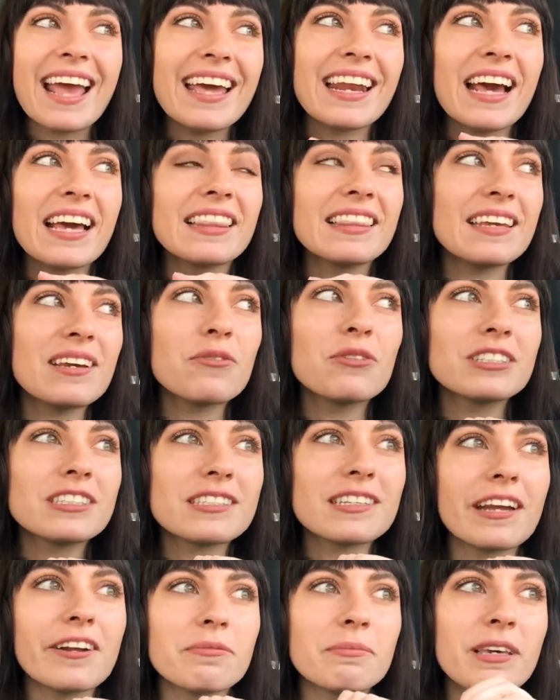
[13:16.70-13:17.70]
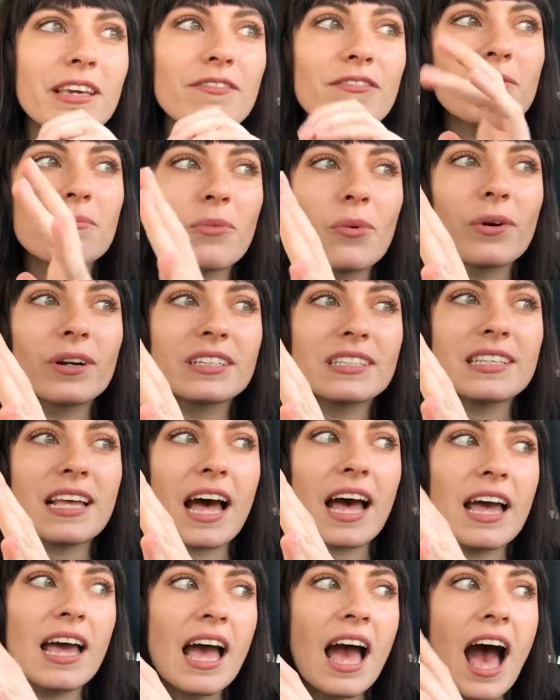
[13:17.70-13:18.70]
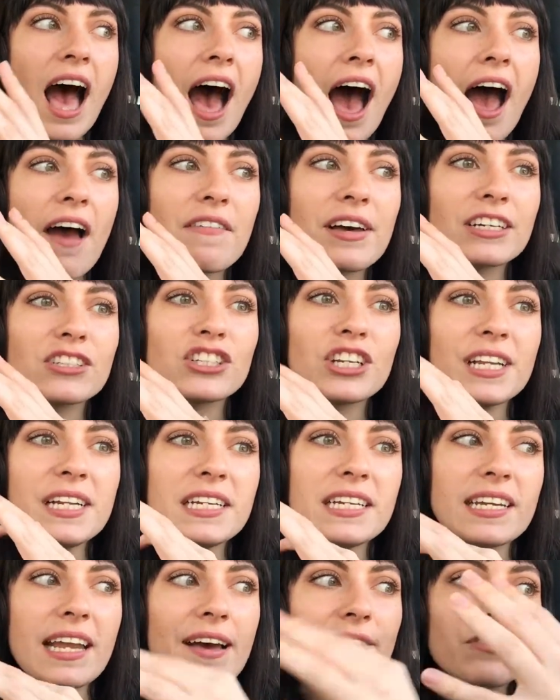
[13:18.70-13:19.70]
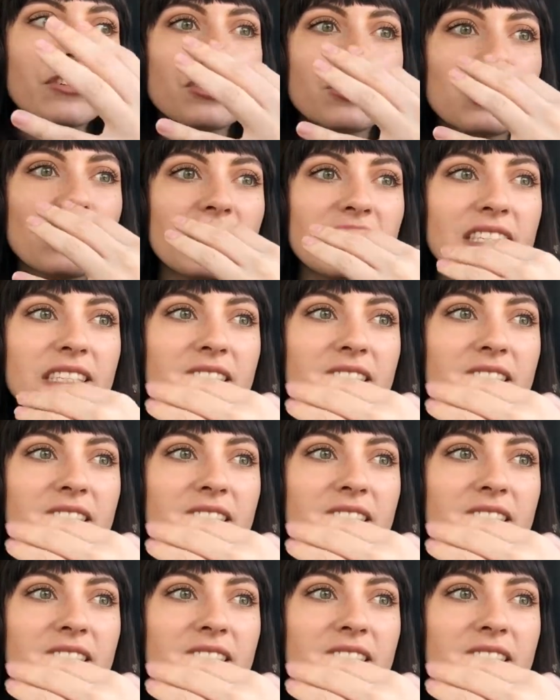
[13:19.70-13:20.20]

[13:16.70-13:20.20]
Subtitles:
And I think what scared me even more is that I've actually never just